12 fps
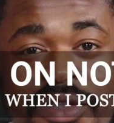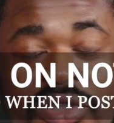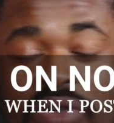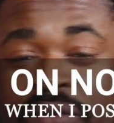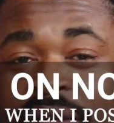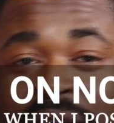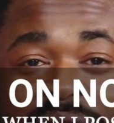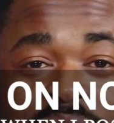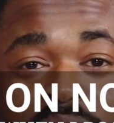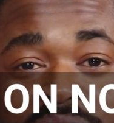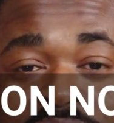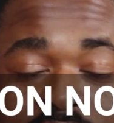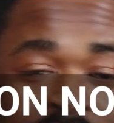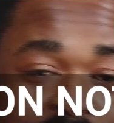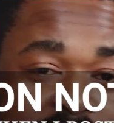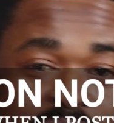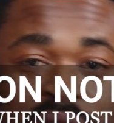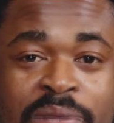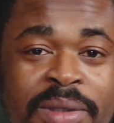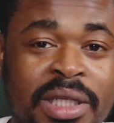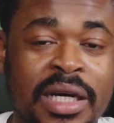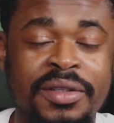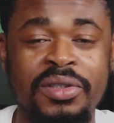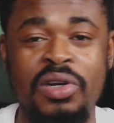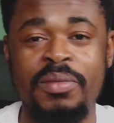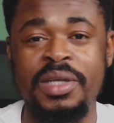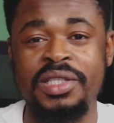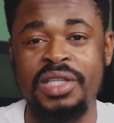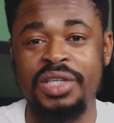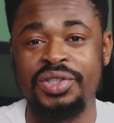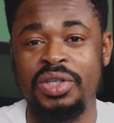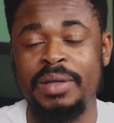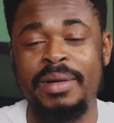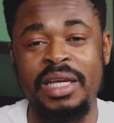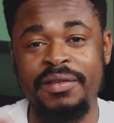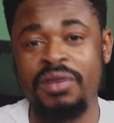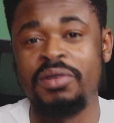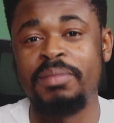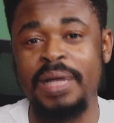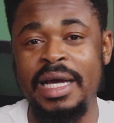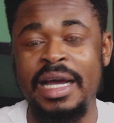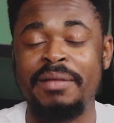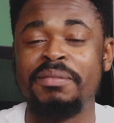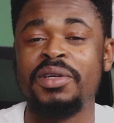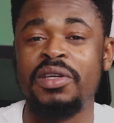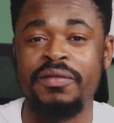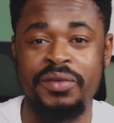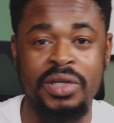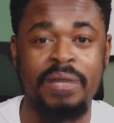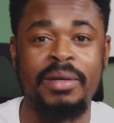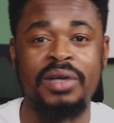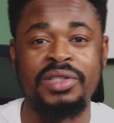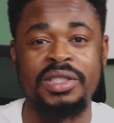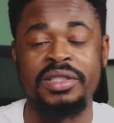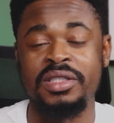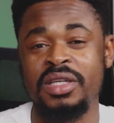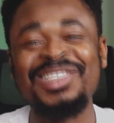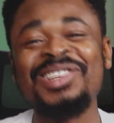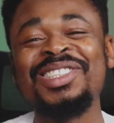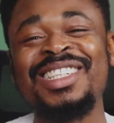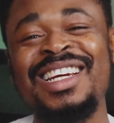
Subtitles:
video. If you have questions, drop it down in the comment section. I might give you a reply. I'm gonna make a video about it. So